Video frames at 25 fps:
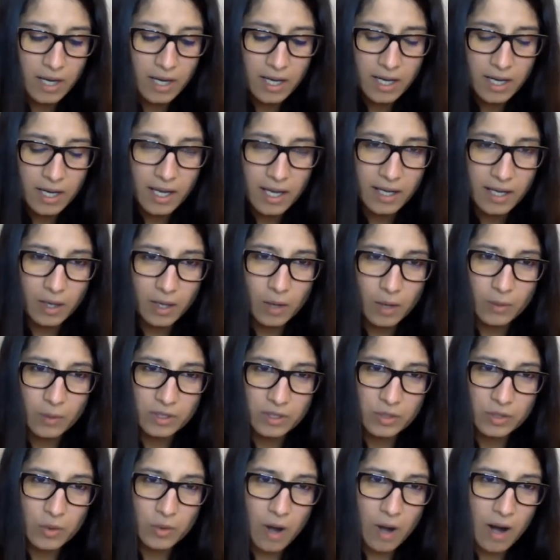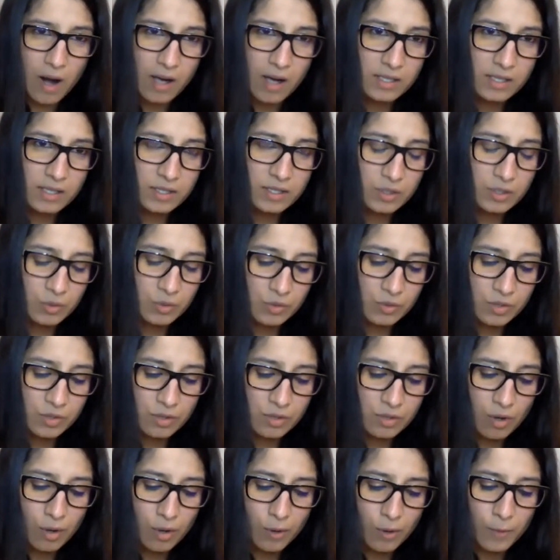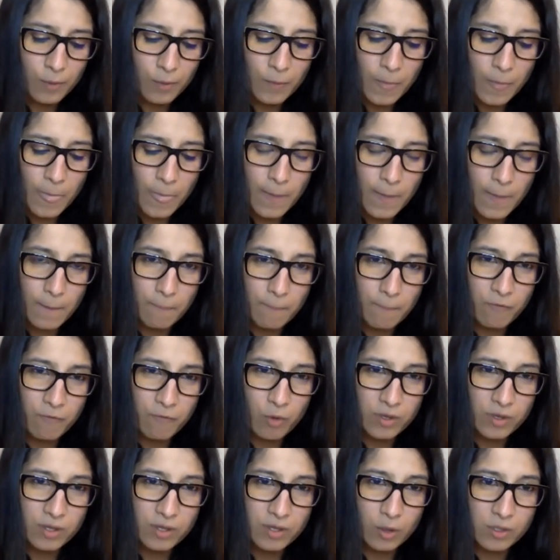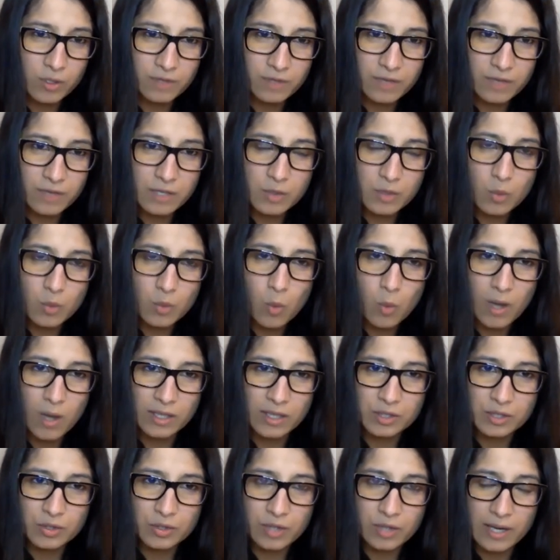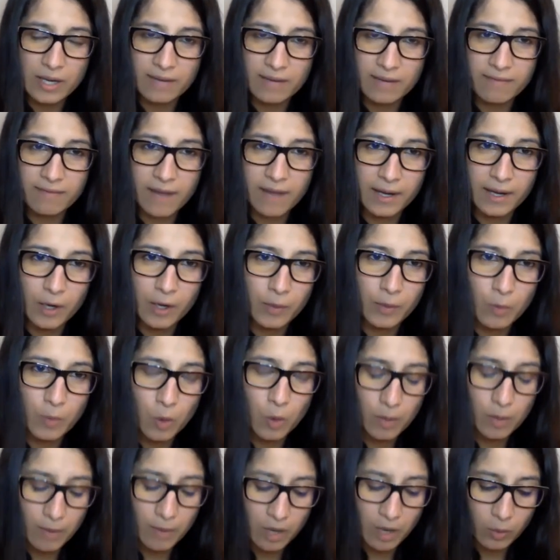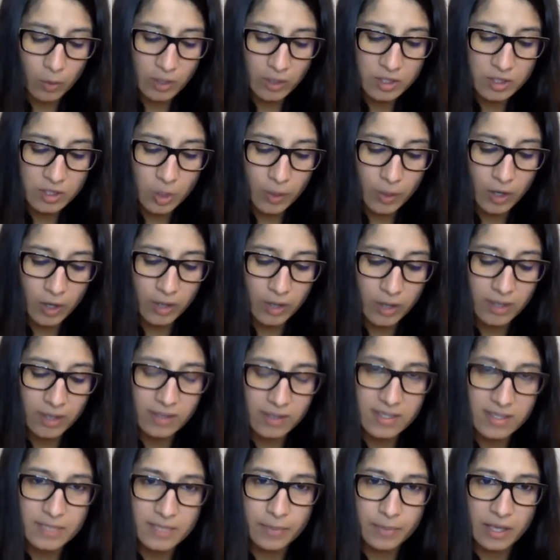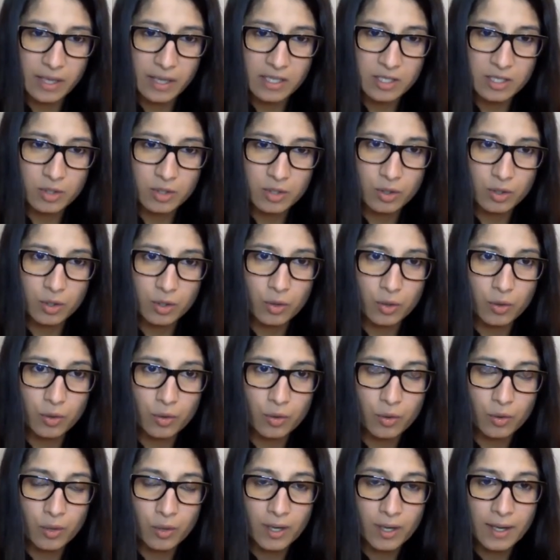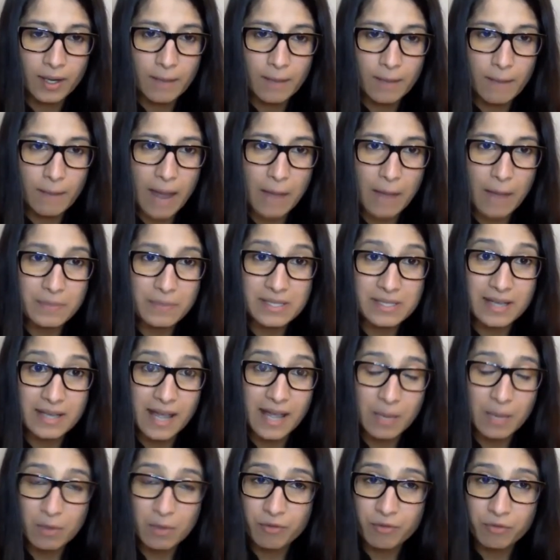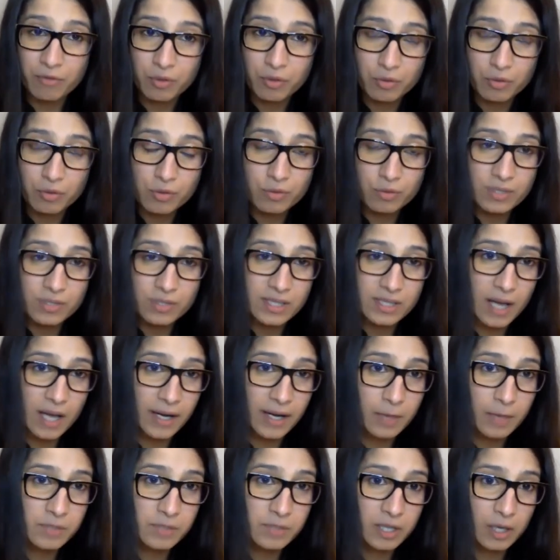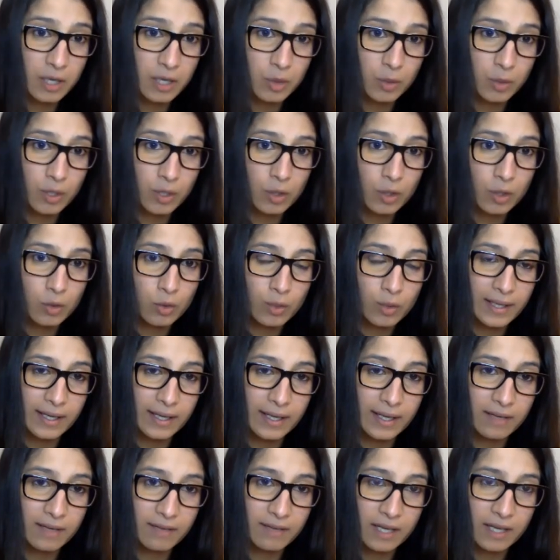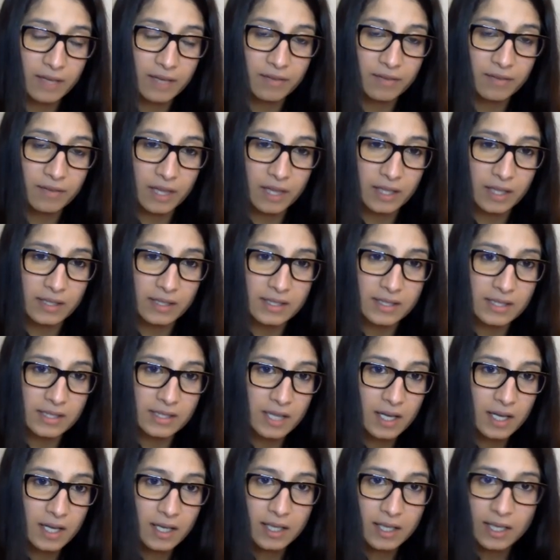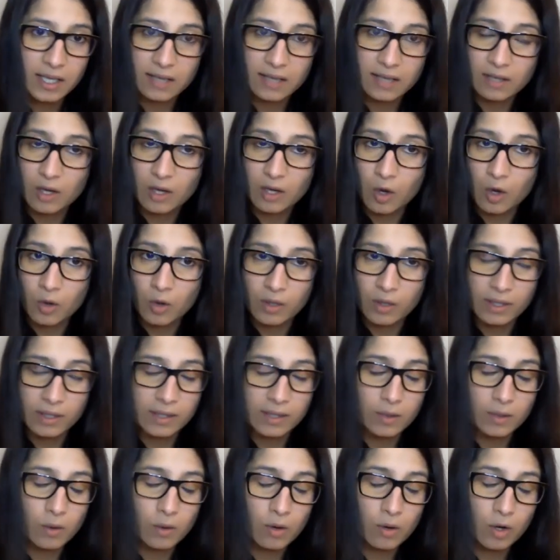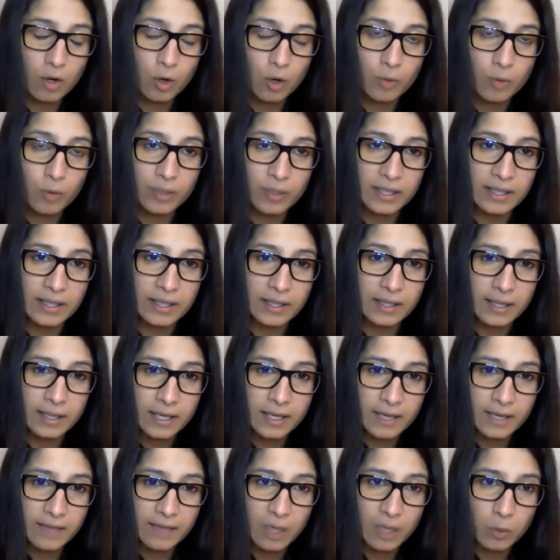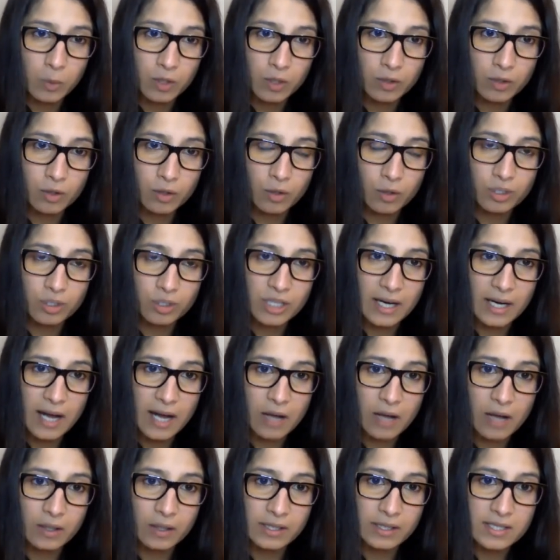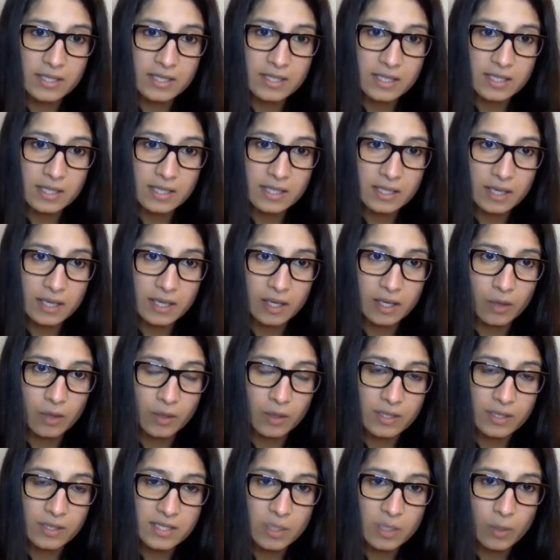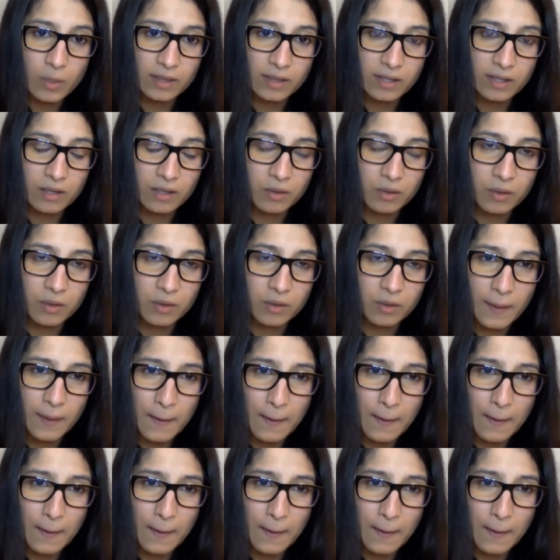And I wanted to ask you, so for those of us who want to really find out more about what's going on in the space, could you perhaps name a few startups that are doing cool and innovative things, either locally or globally, that we could go check out and see what they're doing?